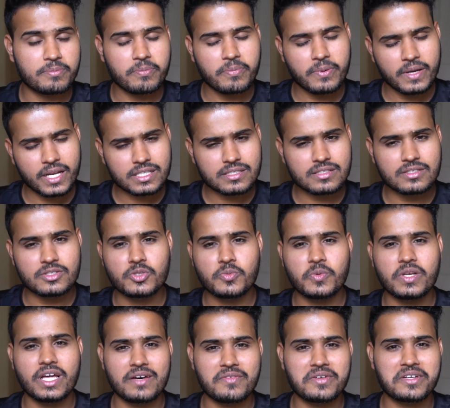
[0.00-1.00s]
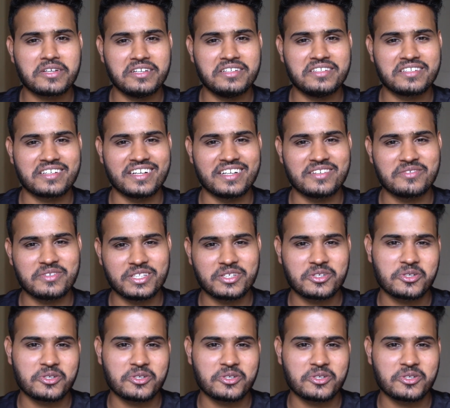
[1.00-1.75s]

Plus you will have a credit card with a